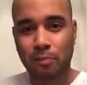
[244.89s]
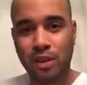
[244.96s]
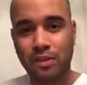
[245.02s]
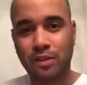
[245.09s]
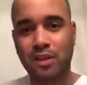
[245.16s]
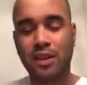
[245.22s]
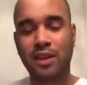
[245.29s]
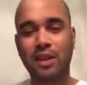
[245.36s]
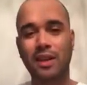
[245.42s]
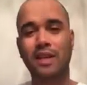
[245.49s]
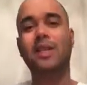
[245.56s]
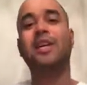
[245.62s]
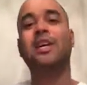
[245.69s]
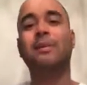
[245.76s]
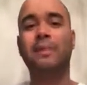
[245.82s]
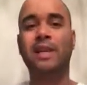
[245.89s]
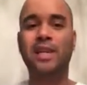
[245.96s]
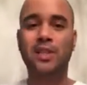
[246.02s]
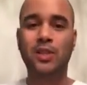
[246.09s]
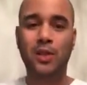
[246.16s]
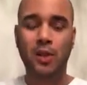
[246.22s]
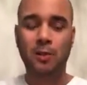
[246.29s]
month coming
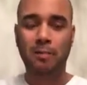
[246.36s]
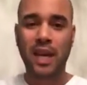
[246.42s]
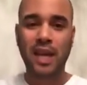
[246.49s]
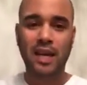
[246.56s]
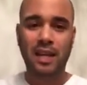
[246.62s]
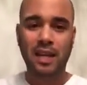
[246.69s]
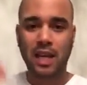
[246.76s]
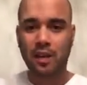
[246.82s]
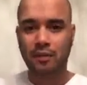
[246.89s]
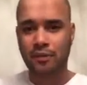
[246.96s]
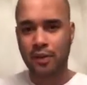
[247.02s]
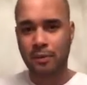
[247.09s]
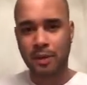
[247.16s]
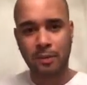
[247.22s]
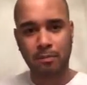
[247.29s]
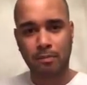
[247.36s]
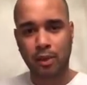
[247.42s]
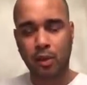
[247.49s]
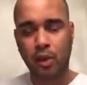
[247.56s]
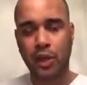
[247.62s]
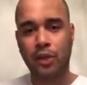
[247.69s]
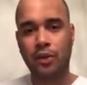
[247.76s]
into her bank account from an
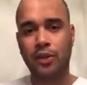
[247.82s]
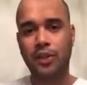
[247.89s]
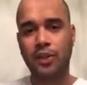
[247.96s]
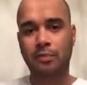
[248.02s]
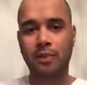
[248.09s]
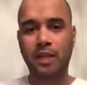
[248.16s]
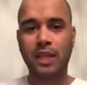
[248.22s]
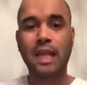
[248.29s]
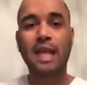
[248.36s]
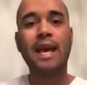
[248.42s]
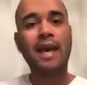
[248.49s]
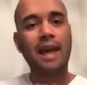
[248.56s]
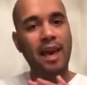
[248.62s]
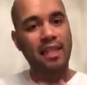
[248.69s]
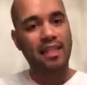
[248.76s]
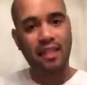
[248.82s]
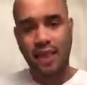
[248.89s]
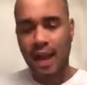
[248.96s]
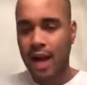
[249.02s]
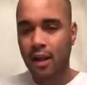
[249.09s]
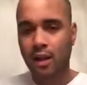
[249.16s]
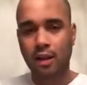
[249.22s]
employer or something. And
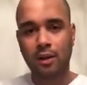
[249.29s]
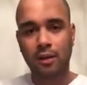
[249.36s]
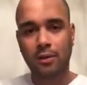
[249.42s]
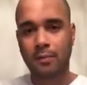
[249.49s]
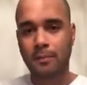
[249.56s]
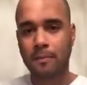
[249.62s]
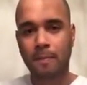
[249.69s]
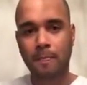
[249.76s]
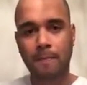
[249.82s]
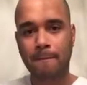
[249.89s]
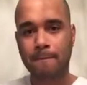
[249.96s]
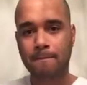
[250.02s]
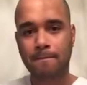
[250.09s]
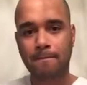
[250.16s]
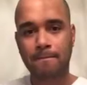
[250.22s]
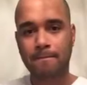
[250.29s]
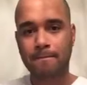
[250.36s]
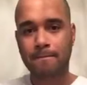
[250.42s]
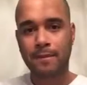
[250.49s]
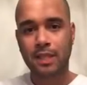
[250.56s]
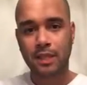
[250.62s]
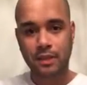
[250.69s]
that alone
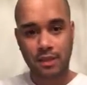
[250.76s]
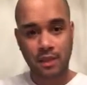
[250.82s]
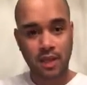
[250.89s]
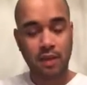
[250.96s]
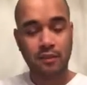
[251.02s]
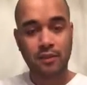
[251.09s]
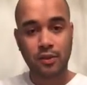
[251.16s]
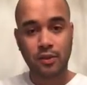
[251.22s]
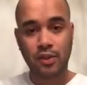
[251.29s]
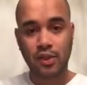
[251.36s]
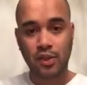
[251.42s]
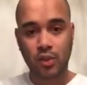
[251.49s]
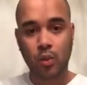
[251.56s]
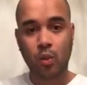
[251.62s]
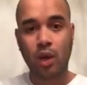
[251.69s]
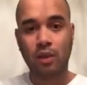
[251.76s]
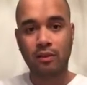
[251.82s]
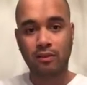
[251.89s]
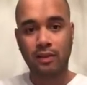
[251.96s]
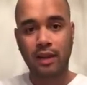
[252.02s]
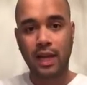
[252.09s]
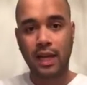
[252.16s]
is enough to
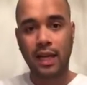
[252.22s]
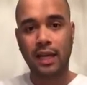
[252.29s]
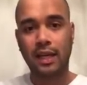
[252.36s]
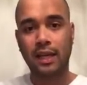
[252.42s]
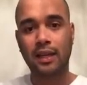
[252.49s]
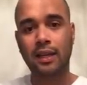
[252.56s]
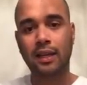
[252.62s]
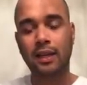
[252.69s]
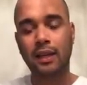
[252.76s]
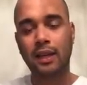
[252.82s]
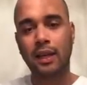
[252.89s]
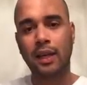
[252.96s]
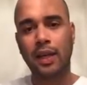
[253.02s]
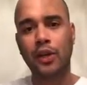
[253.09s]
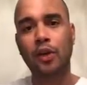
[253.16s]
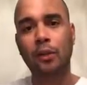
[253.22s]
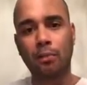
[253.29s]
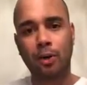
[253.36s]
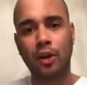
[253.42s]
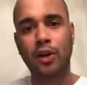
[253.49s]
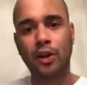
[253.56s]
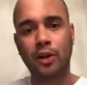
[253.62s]
disqualify your
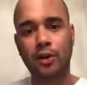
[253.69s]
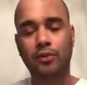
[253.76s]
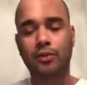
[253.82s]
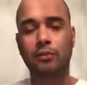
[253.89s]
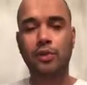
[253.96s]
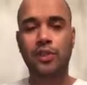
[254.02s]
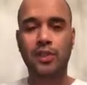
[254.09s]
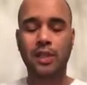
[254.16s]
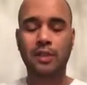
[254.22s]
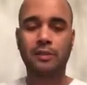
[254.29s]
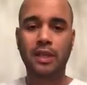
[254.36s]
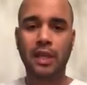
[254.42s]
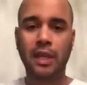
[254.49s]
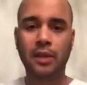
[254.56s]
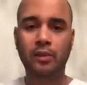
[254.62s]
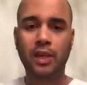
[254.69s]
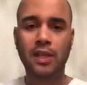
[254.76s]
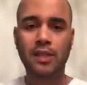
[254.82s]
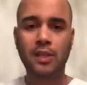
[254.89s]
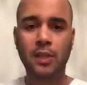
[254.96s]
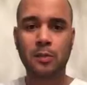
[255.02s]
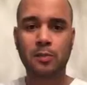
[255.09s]
partner from receiving a
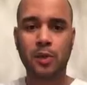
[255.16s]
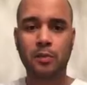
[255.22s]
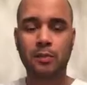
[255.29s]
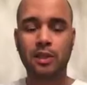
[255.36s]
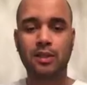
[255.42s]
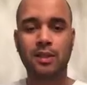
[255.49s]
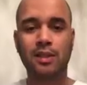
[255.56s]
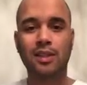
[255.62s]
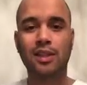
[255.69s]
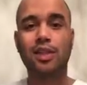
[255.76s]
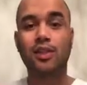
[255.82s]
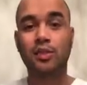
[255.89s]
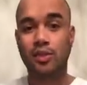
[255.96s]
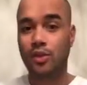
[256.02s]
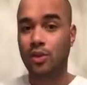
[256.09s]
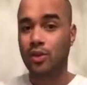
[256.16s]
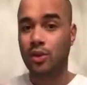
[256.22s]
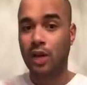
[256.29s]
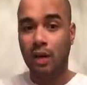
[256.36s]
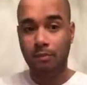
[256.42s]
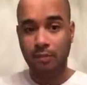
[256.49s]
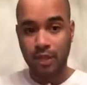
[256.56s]
residence permit. So
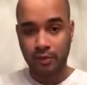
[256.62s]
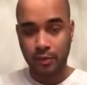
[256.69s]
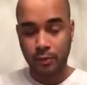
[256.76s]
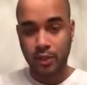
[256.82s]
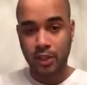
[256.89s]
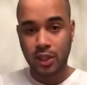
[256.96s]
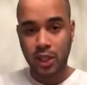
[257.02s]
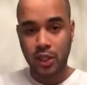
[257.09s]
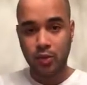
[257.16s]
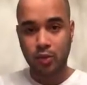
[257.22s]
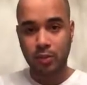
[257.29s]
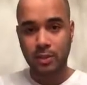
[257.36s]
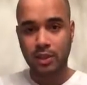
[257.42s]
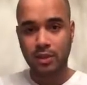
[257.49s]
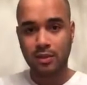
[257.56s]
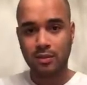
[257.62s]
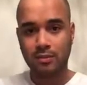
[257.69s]
I'm living with a Dutch woman